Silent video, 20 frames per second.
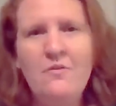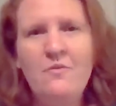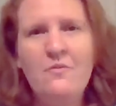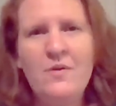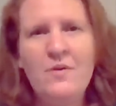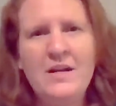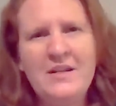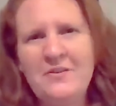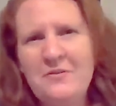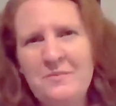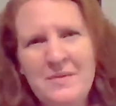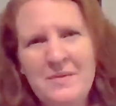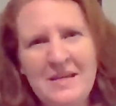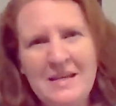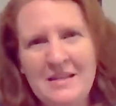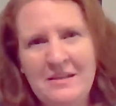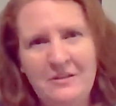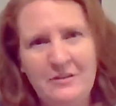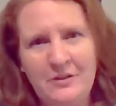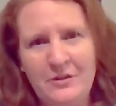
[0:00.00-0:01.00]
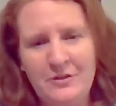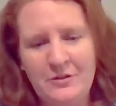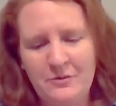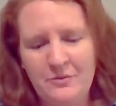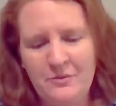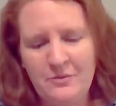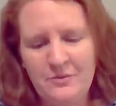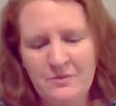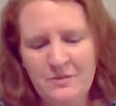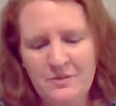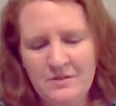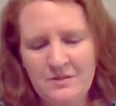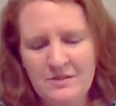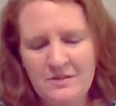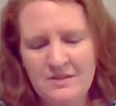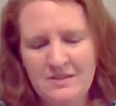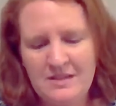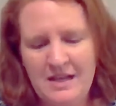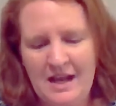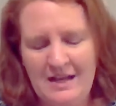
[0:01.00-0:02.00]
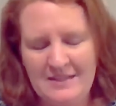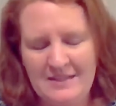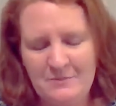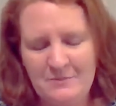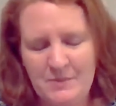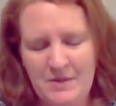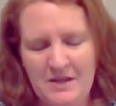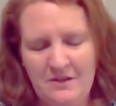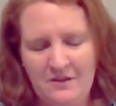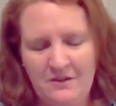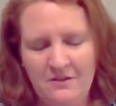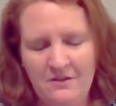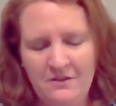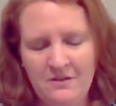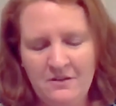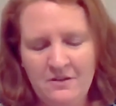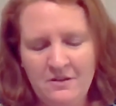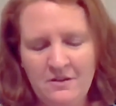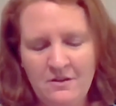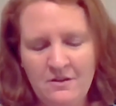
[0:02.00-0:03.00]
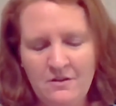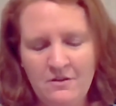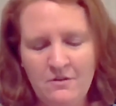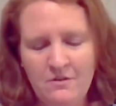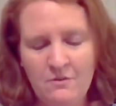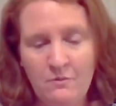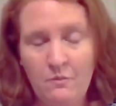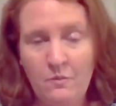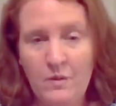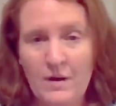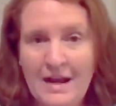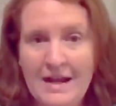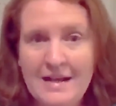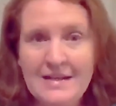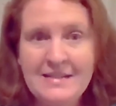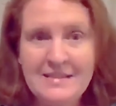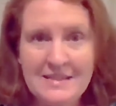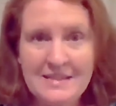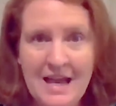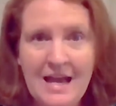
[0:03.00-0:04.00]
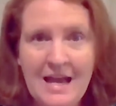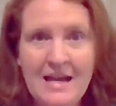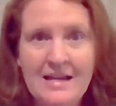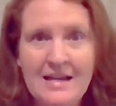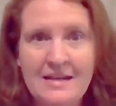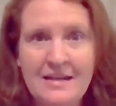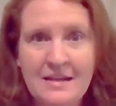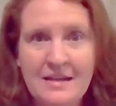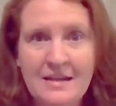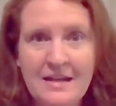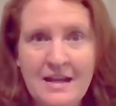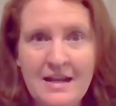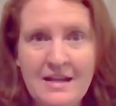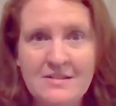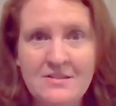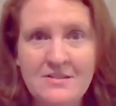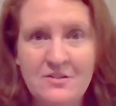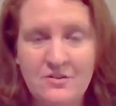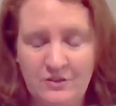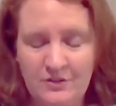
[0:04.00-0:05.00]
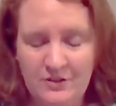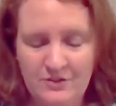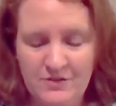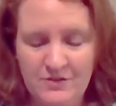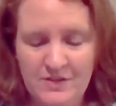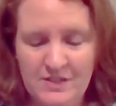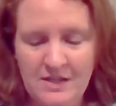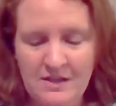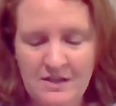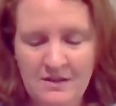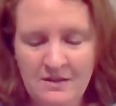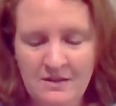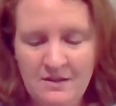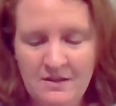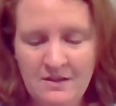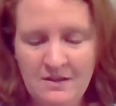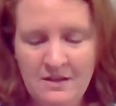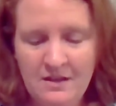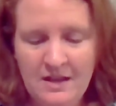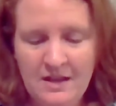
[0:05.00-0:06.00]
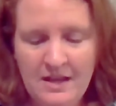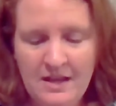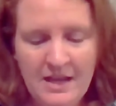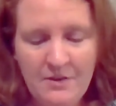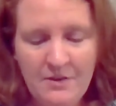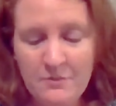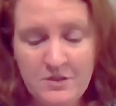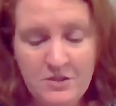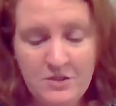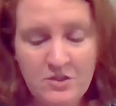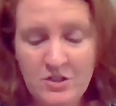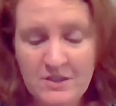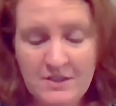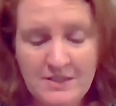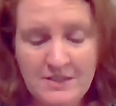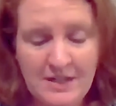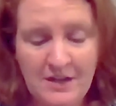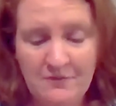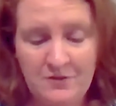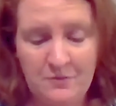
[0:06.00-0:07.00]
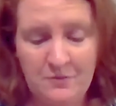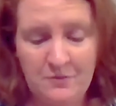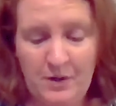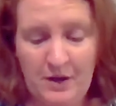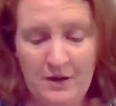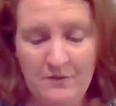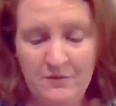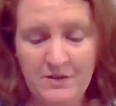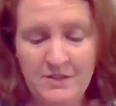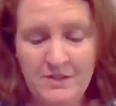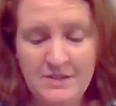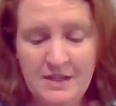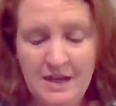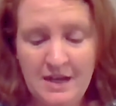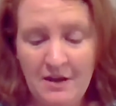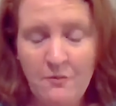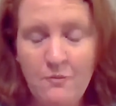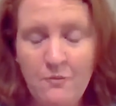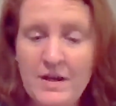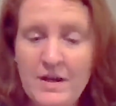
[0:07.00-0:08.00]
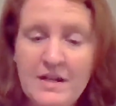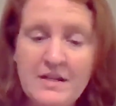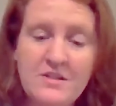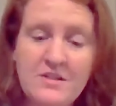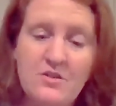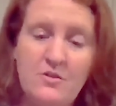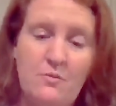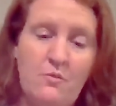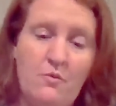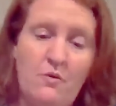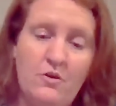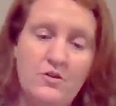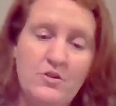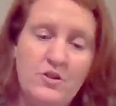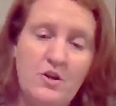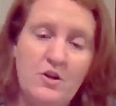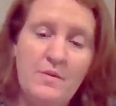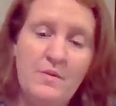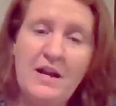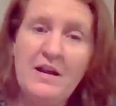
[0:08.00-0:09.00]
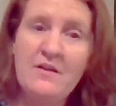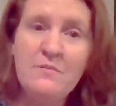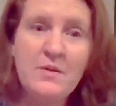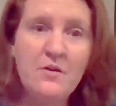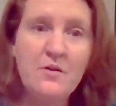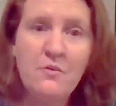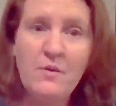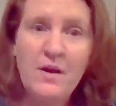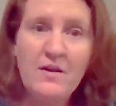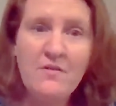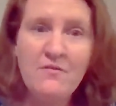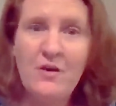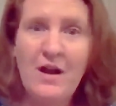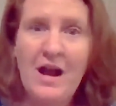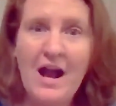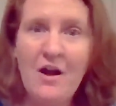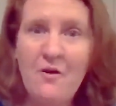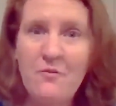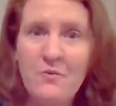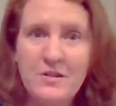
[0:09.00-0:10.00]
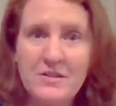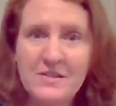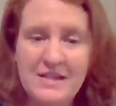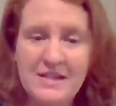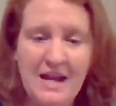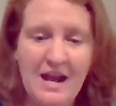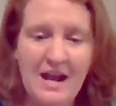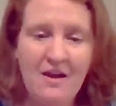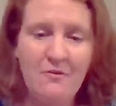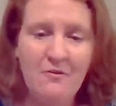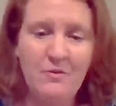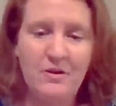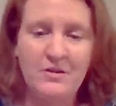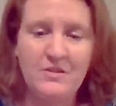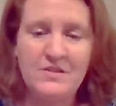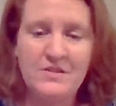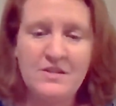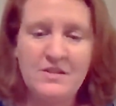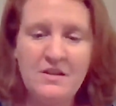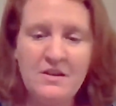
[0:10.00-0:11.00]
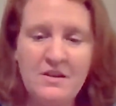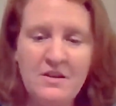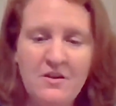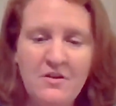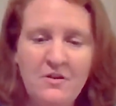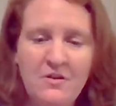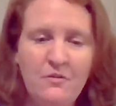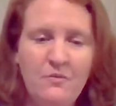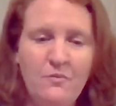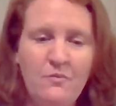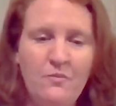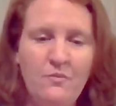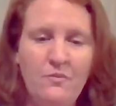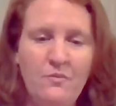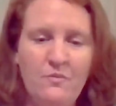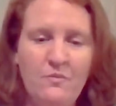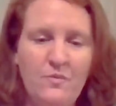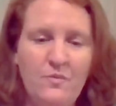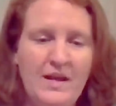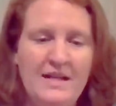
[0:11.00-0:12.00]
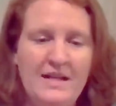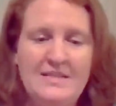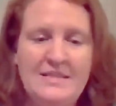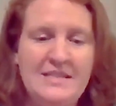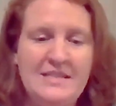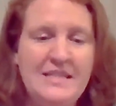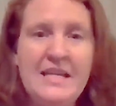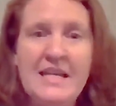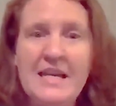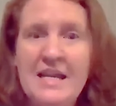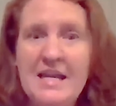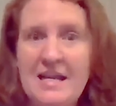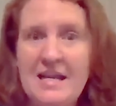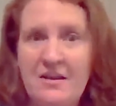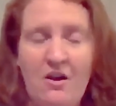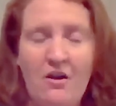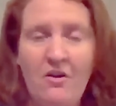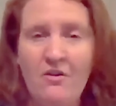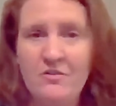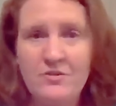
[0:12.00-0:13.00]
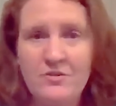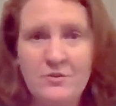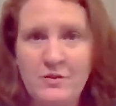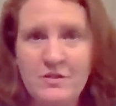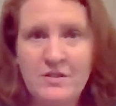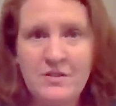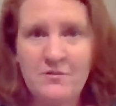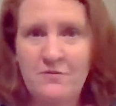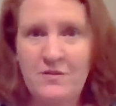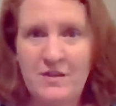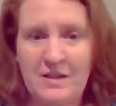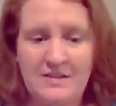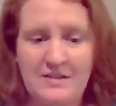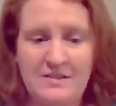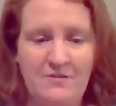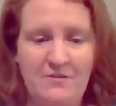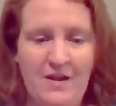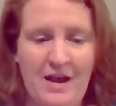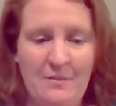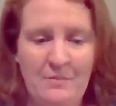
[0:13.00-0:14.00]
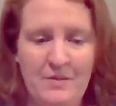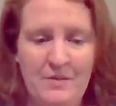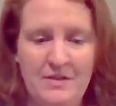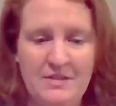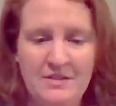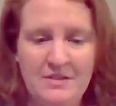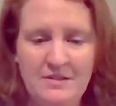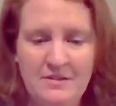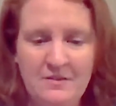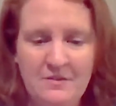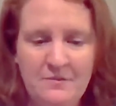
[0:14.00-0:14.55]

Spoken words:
What do you mean, Lou? Asked Peter. What I said, answered Lucy. It was just after breakfast. I went into the wardrobe and I've been away for hours and hours. We had tea and all sorts of things have happened.